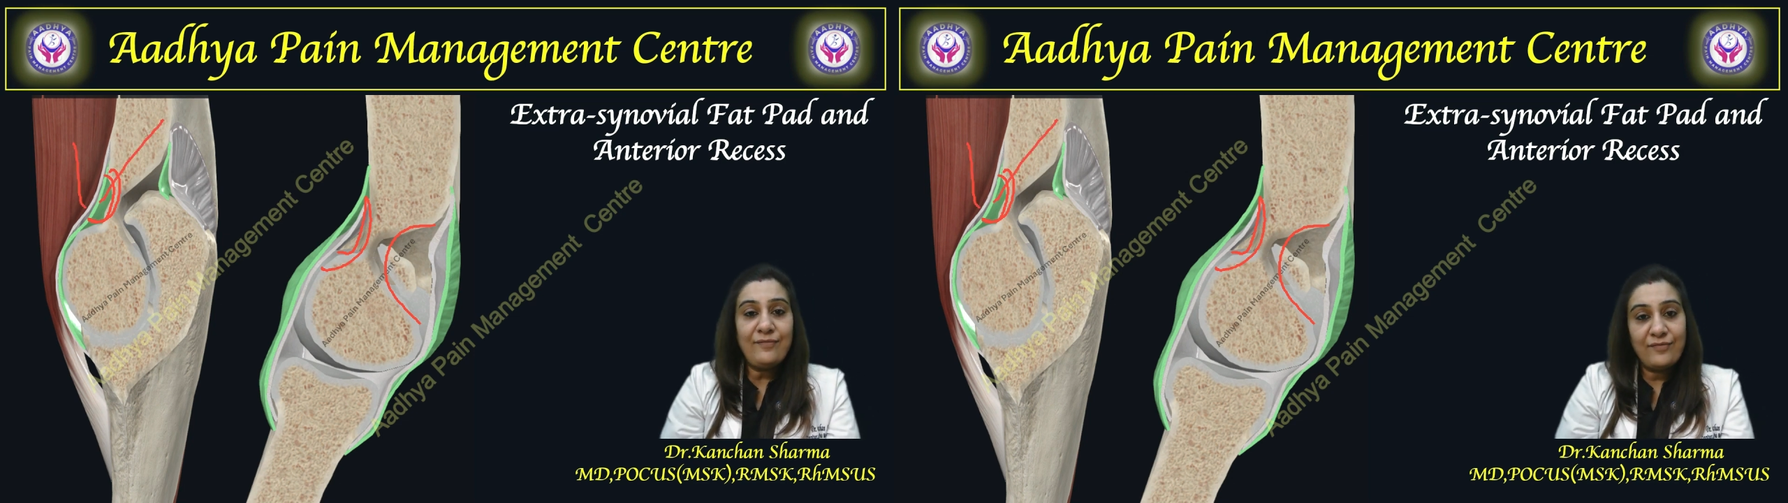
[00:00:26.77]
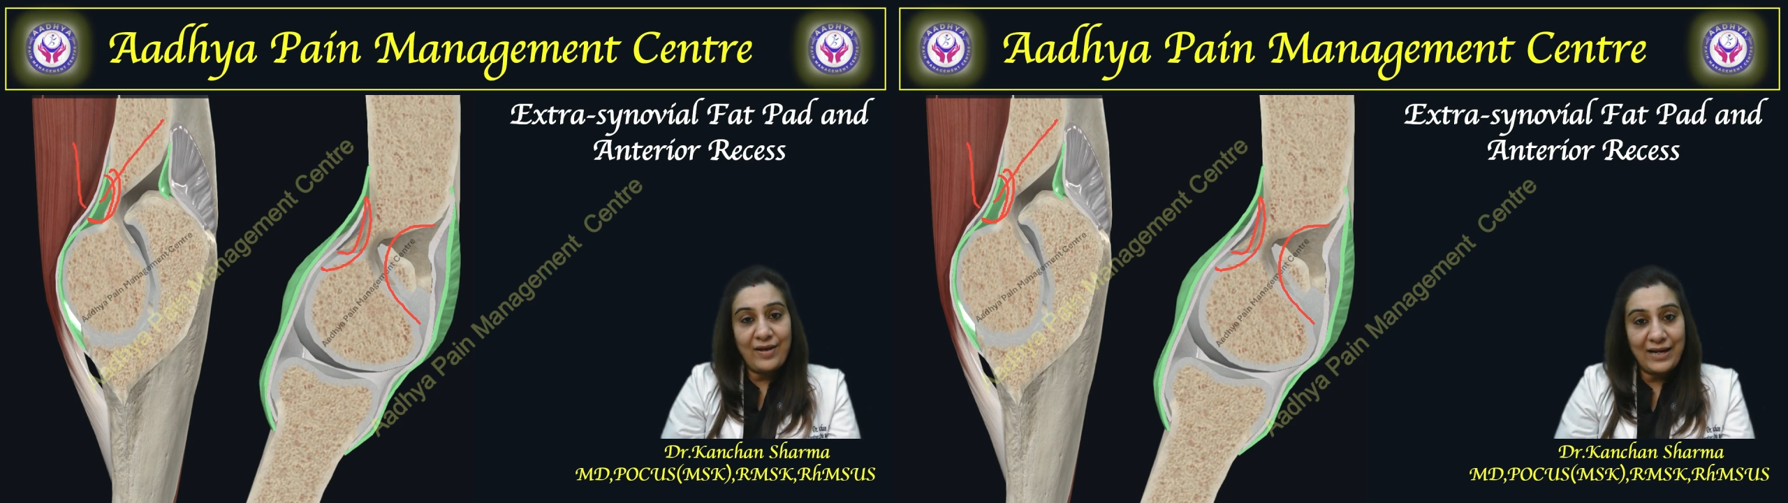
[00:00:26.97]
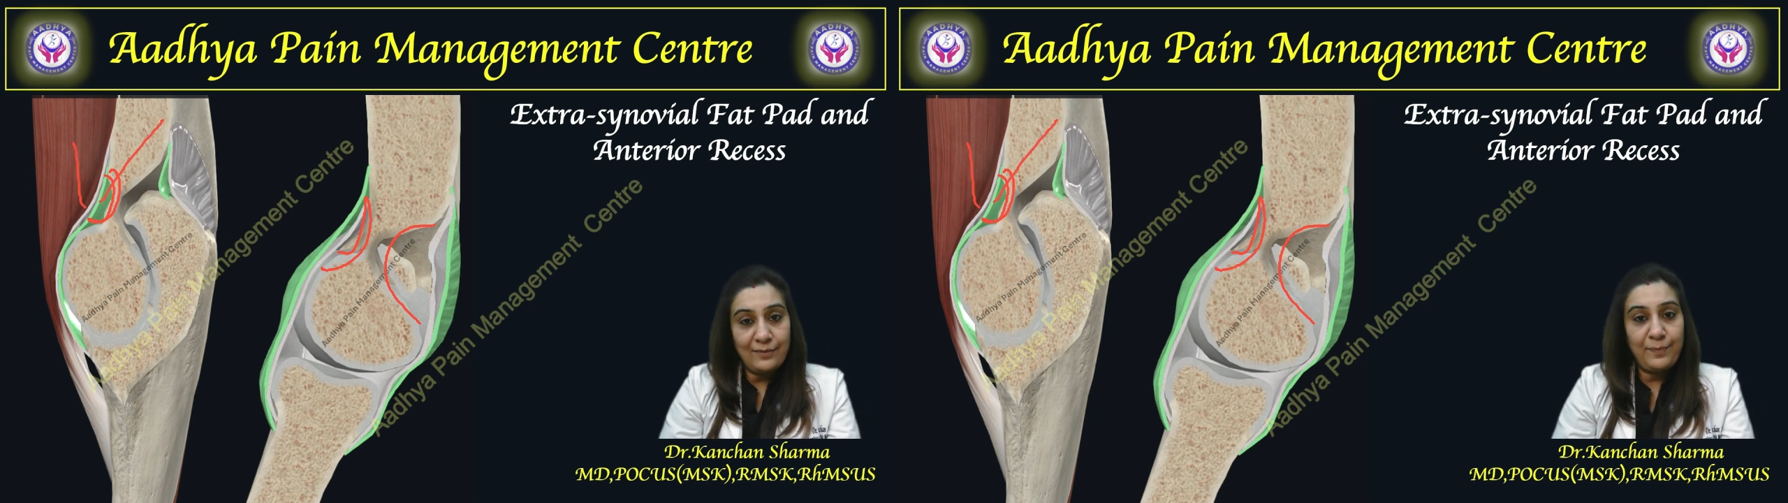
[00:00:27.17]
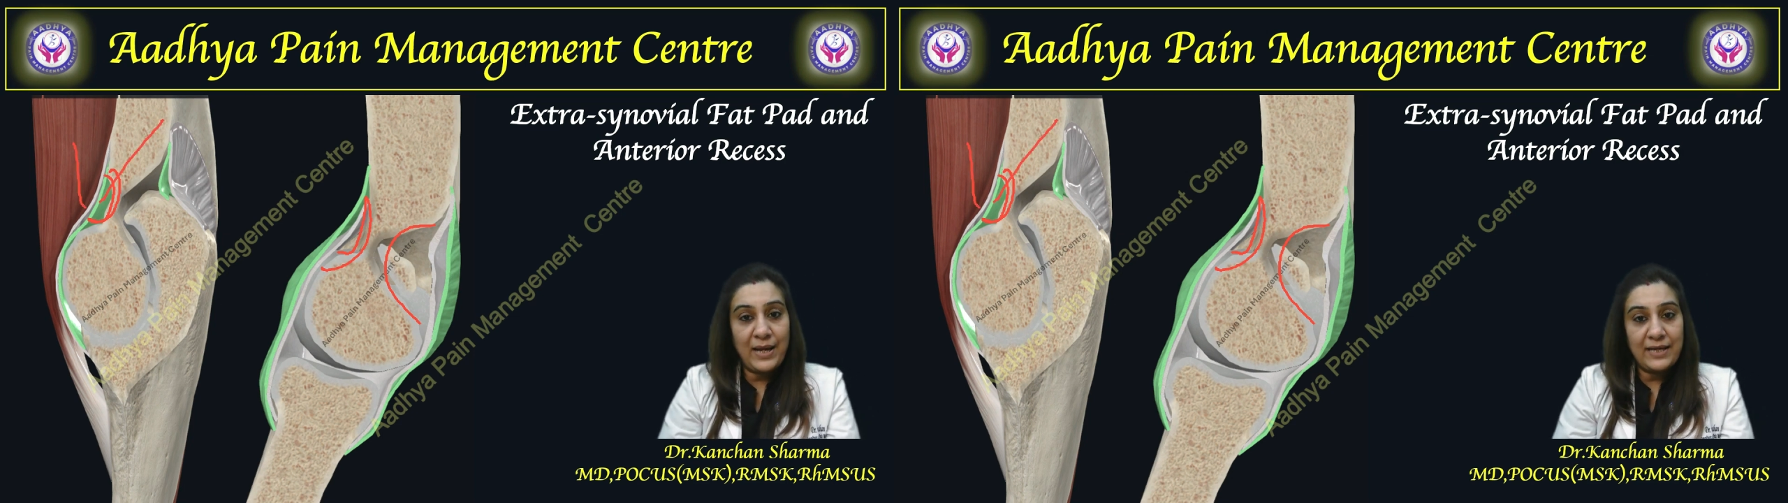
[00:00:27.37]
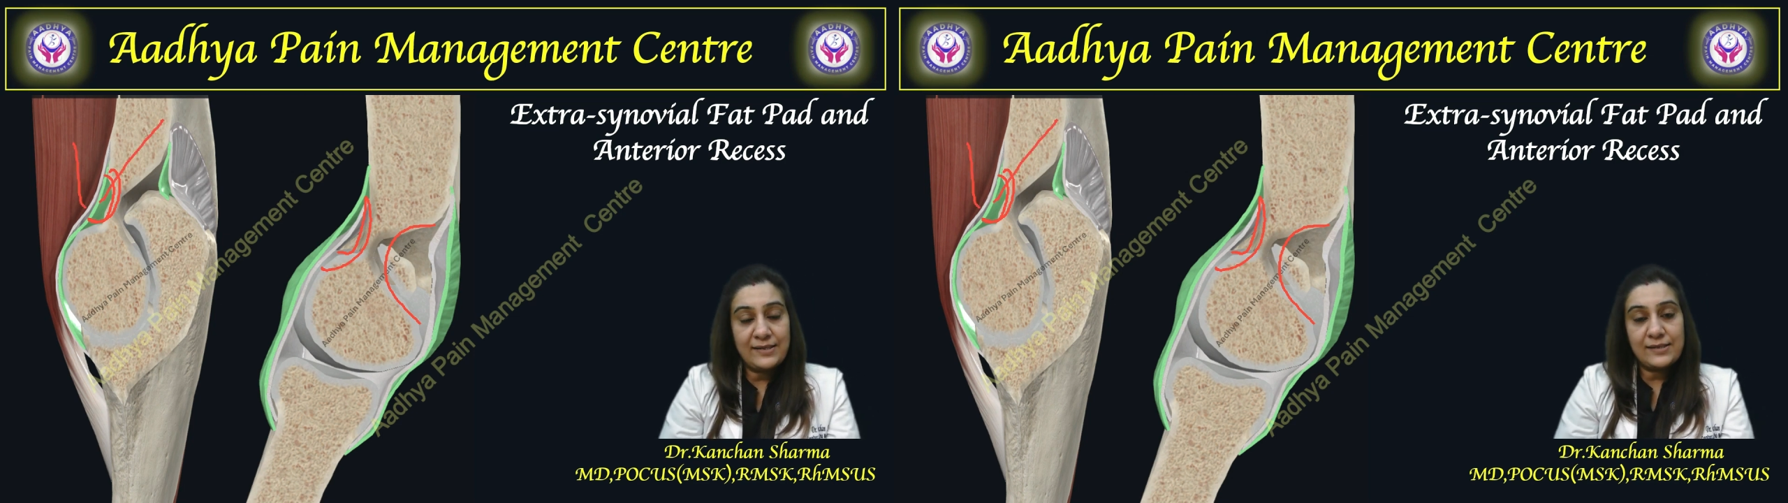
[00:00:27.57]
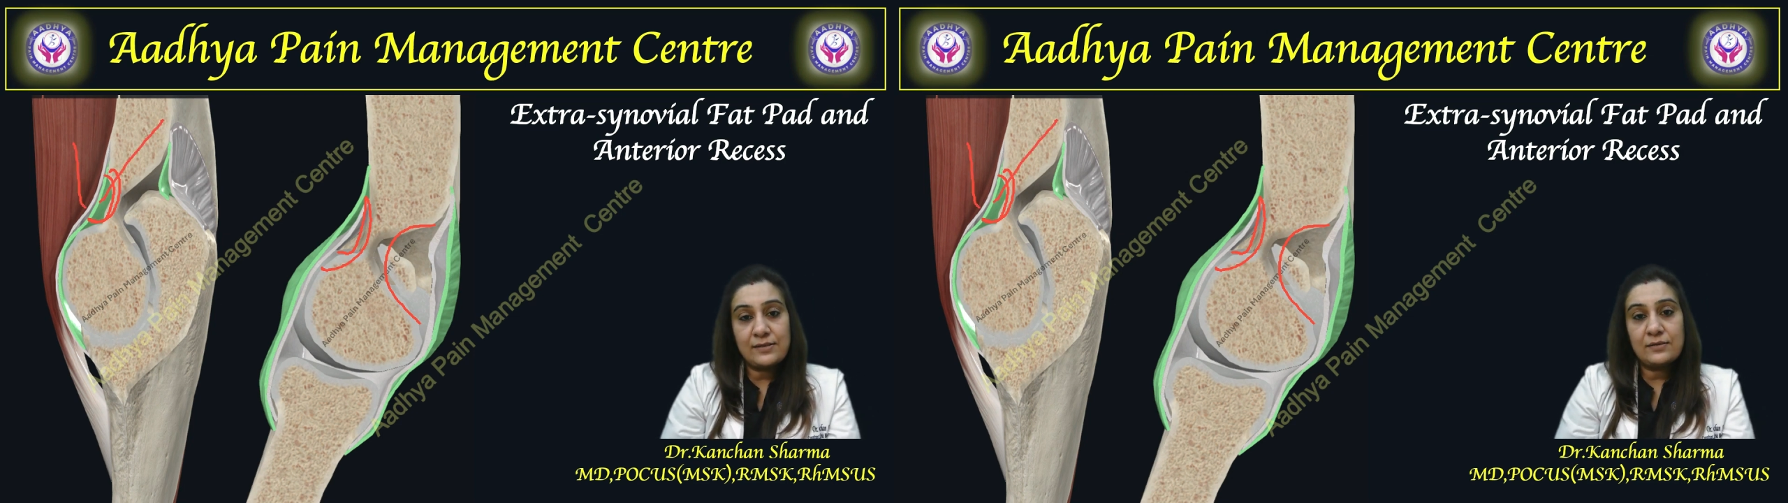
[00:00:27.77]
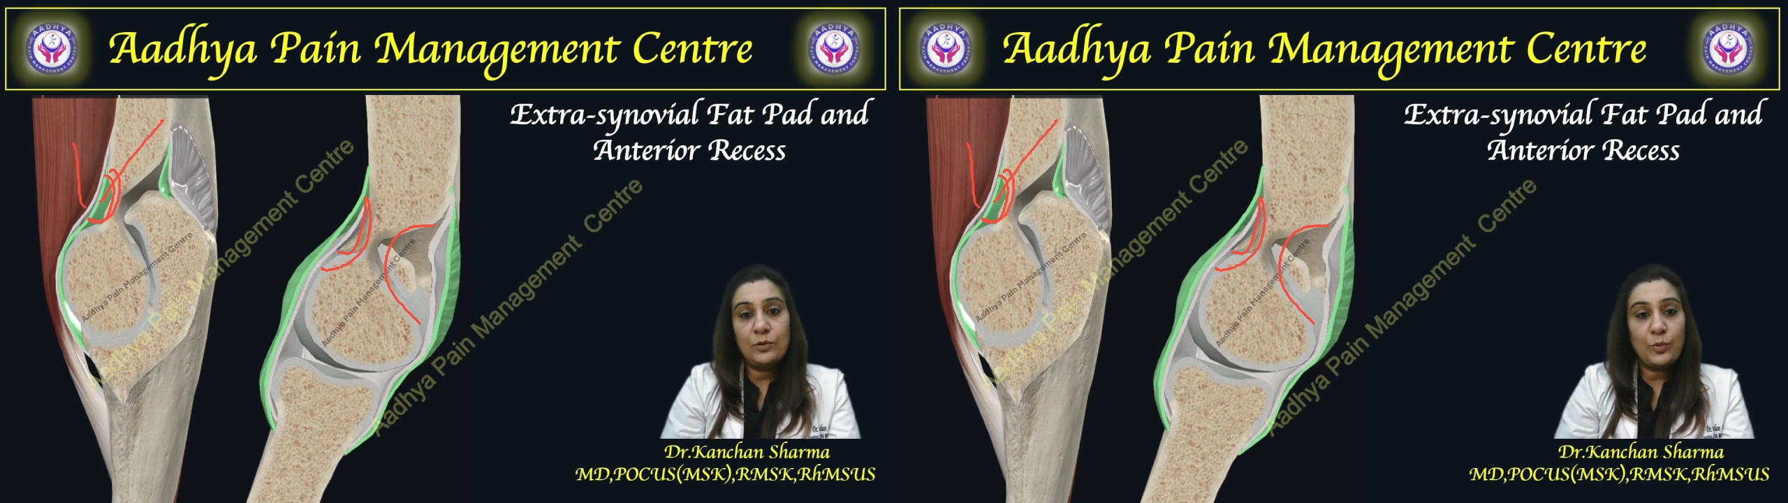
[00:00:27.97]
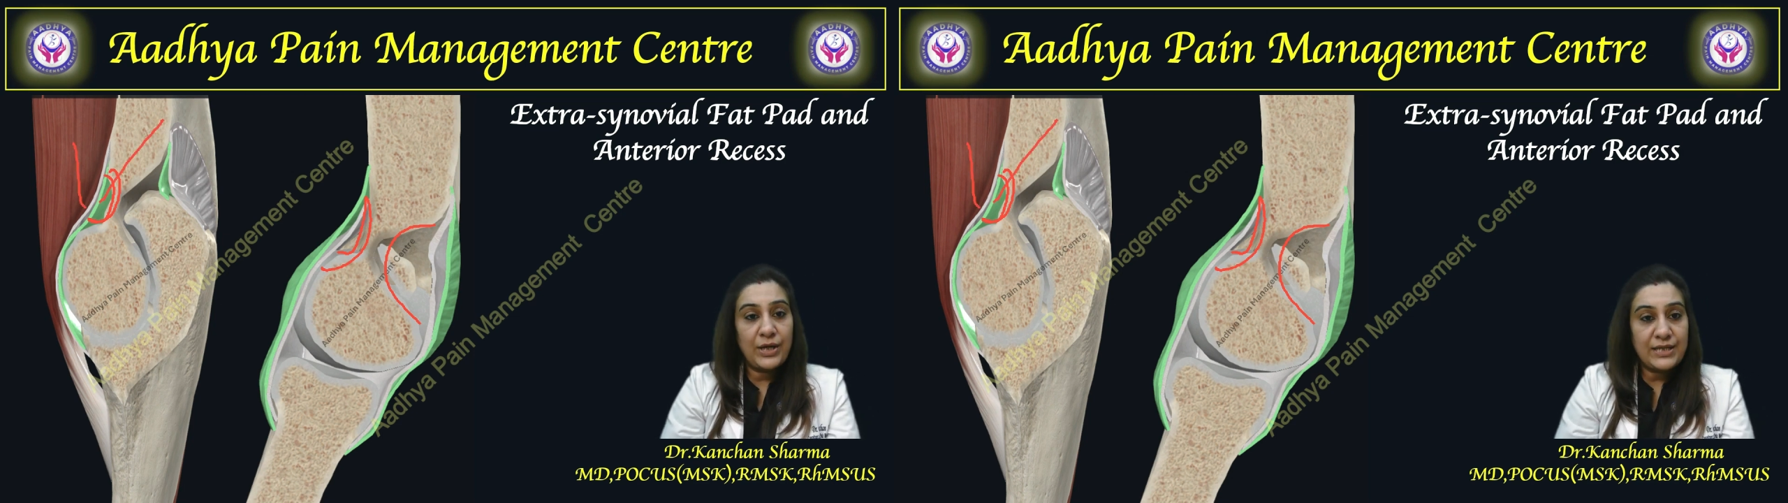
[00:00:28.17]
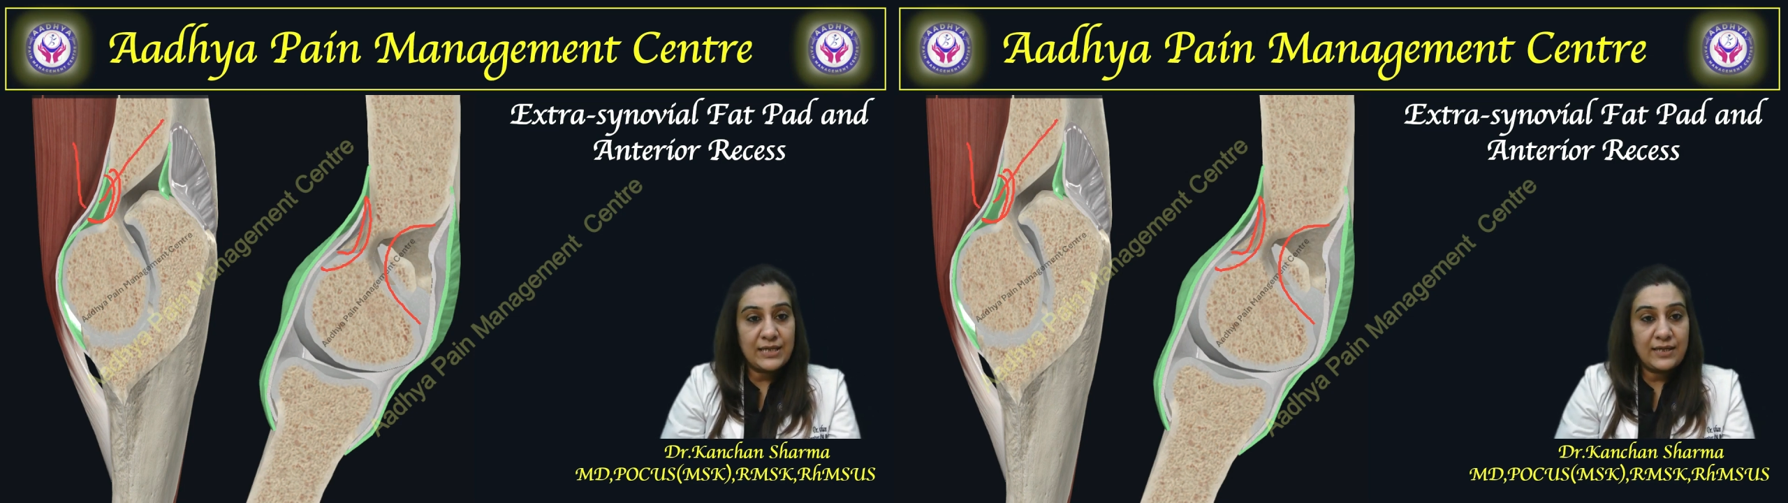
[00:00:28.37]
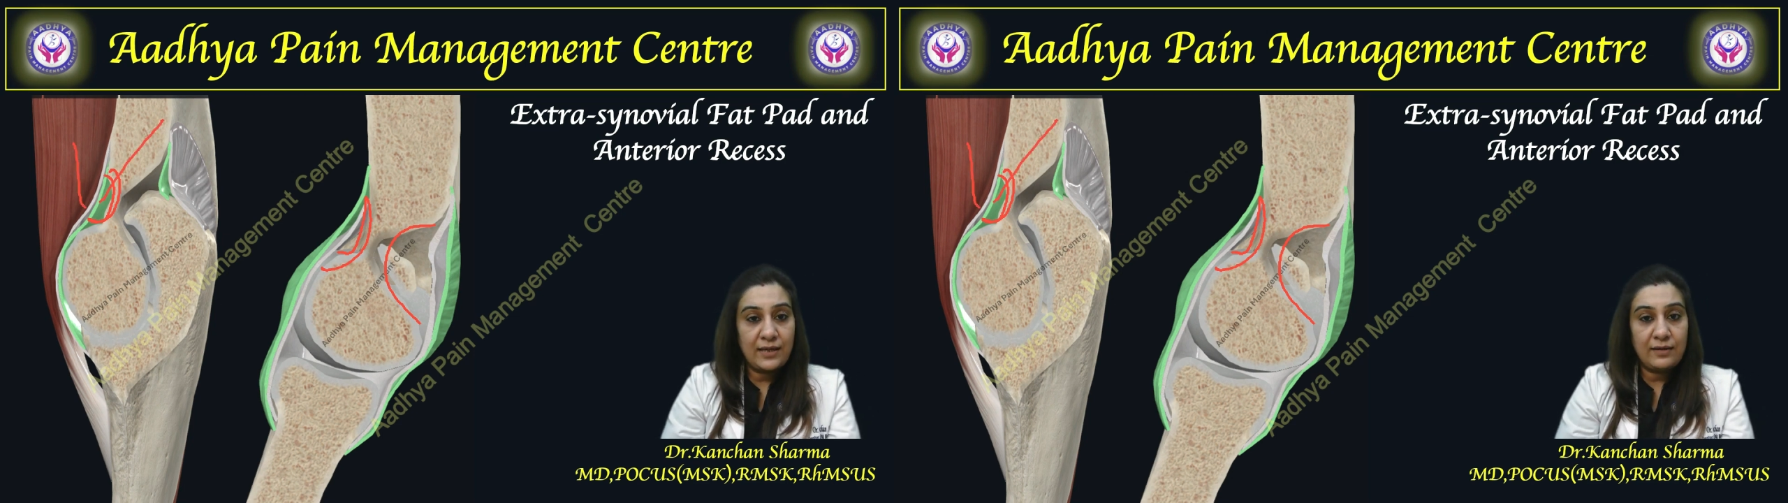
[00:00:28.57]
fat pads
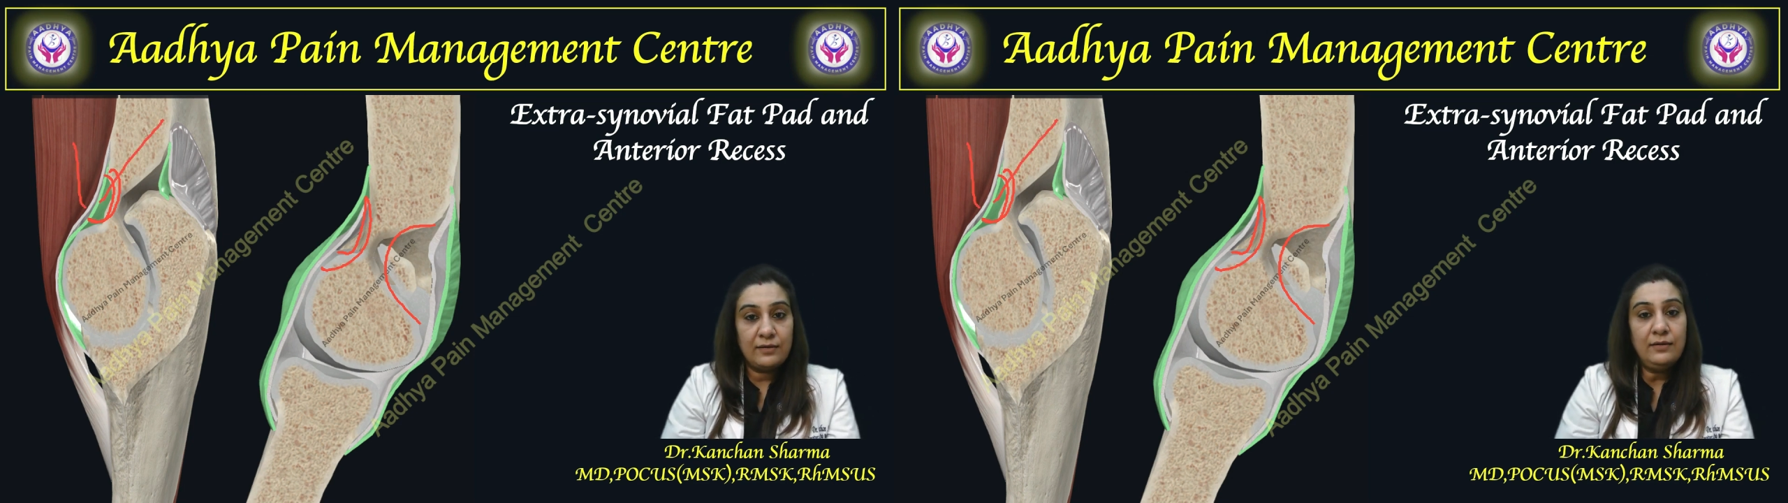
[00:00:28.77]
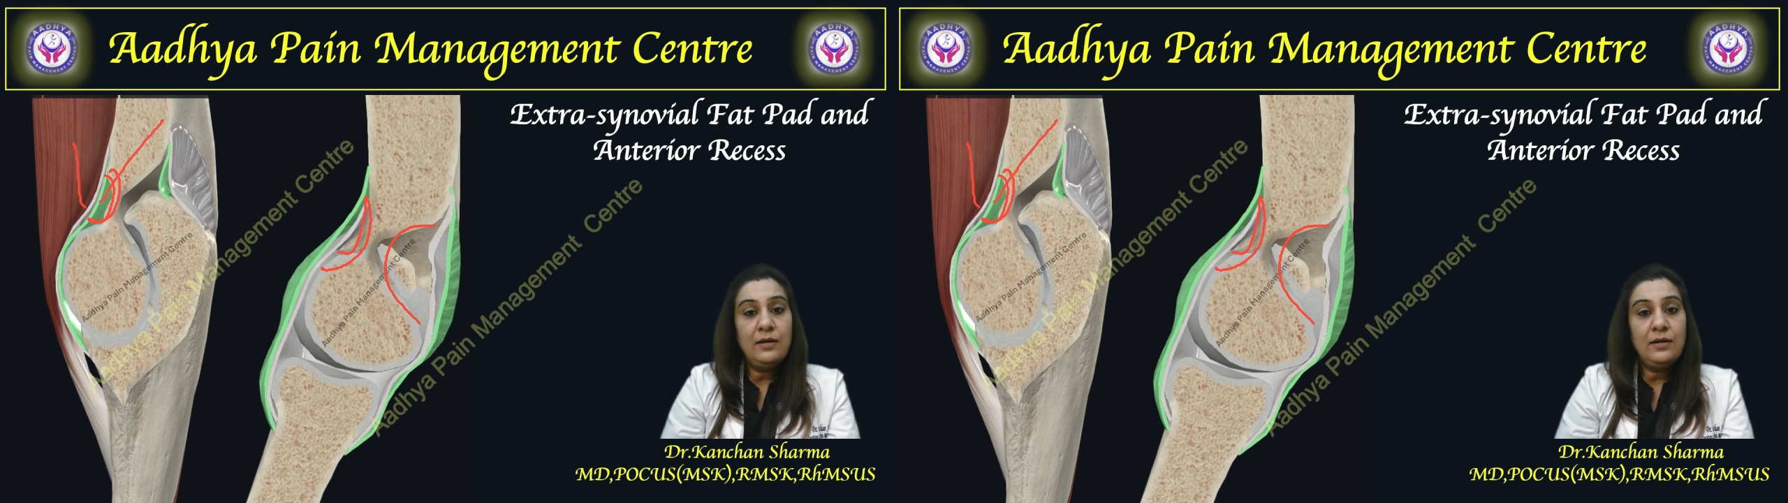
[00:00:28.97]
located here.